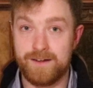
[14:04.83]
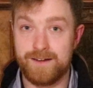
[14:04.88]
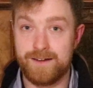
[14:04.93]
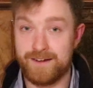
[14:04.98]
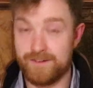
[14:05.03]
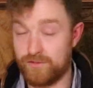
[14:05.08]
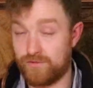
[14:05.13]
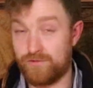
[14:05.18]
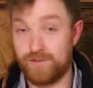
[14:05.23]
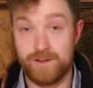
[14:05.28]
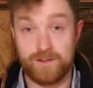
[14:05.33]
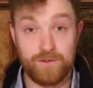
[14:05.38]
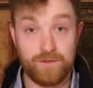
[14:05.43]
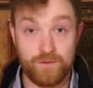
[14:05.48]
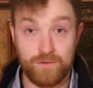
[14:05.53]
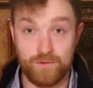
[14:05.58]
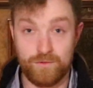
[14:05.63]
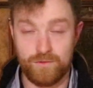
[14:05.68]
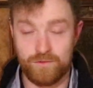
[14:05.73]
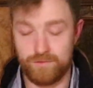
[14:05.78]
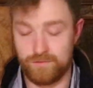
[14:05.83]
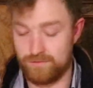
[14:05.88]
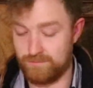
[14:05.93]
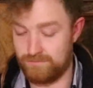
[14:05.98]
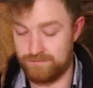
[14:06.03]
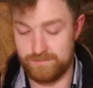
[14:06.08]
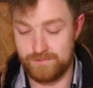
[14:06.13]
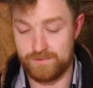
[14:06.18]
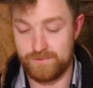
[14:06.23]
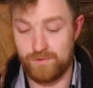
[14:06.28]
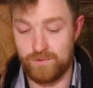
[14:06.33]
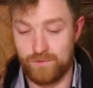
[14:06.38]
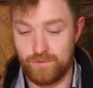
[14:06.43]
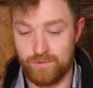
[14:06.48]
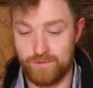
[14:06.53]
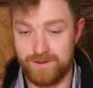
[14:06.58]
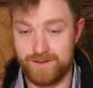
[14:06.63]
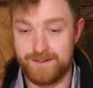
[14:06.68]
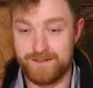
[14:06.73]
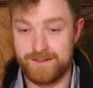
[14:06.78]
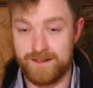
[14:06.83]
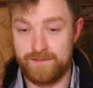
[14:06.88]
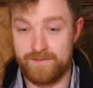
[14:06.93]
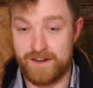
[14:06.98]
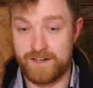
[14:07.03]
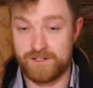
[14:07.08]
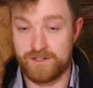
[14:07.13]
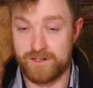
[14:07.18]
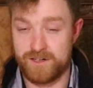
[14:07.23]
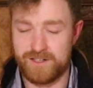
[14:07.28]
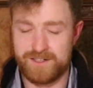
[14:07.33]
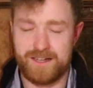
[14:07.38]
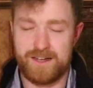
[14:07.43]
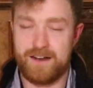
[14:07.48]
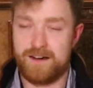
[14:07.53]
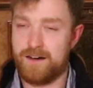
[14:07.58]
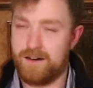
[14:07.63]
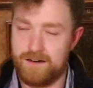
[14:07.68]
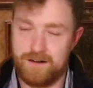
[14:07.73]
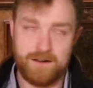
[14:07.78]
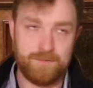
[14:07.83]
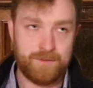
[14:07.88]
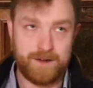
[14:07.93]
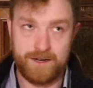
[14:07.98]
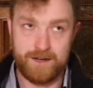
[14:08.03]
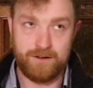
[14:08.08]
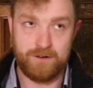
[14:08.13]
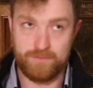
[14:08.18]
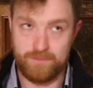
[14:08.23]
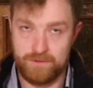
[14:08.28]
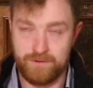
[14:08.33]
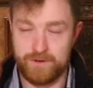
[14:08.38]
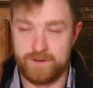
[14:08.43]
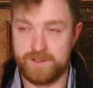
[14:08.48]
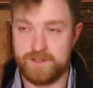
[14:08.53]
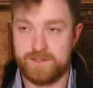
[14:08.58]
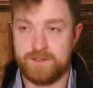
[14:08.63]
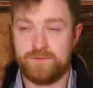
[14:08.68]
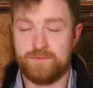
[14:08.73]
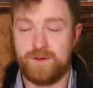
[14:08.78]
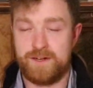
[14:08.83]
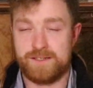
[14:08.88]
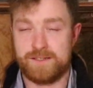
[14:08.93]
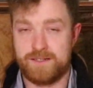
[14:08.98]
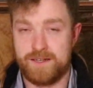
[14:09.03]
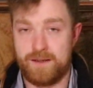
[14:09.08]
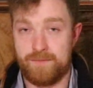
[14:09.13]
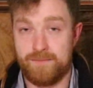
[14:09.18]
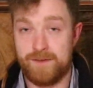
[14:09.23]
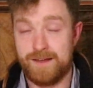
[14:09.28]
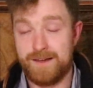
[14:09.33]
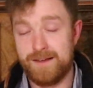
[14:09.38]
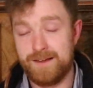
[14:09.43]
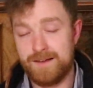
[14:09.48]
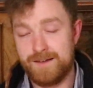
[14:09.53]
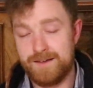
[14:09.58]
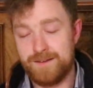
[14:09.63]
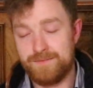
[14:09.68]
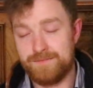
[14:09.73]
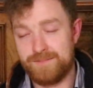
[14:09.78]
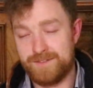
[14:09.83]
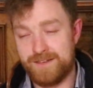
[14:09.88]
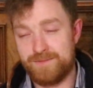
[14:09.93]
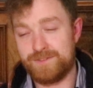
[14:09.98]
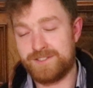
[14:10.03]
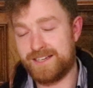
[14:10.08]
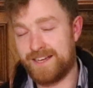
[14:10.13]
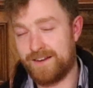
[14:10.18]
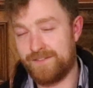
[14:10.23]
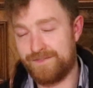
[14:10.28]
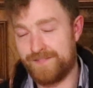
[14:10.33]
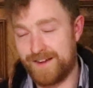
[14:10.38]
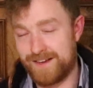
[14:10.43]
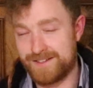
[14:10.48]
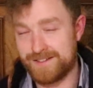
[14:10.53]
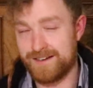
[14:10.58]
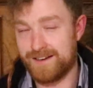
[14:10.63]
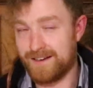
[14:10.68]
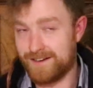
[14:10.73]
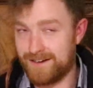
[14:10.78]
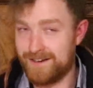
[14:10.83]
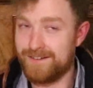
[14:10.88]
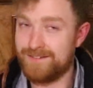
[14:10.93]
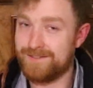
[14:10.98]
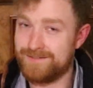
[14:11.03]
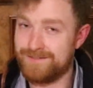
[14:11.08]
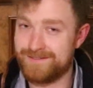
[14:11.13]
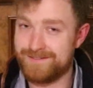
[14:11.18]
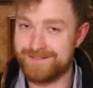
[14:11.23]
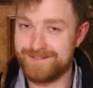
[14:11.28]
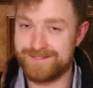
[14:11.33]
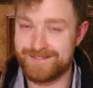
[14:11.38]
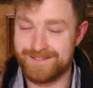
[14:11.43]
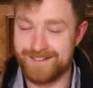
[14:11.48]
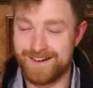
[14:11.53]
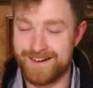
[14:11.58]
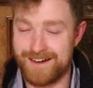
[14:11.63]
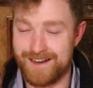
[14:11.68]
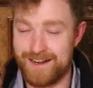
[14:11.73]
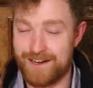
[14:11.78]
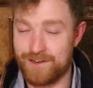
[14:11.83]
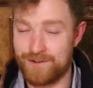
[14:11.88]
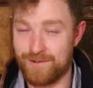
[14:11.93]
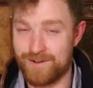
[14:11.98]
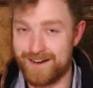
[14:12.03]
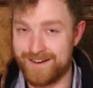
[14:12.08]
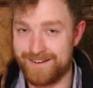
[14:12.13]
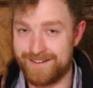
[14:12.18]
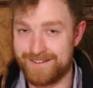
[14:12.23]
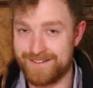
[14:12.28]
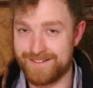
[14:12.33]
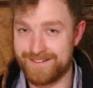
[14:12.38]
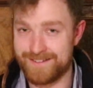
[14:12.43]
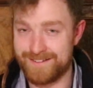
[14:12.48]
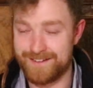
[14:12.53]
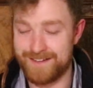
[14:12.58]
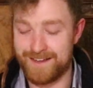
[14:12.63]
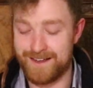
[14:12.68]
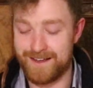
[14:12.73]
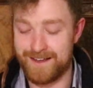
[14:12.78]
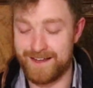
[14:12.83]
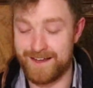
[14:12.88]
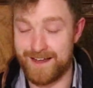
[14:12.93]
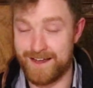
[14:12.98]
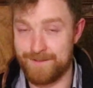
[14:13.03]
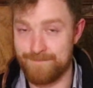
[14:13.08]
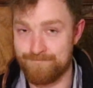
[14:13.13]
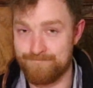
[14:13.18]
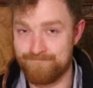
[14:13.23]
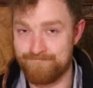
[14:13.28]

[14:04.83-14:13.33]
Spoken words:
and destroy the whole adventure. You say, oh, I'm getting out of boating. This is a waste of time. But then once you get it fixed, you're like, I'll go at it again.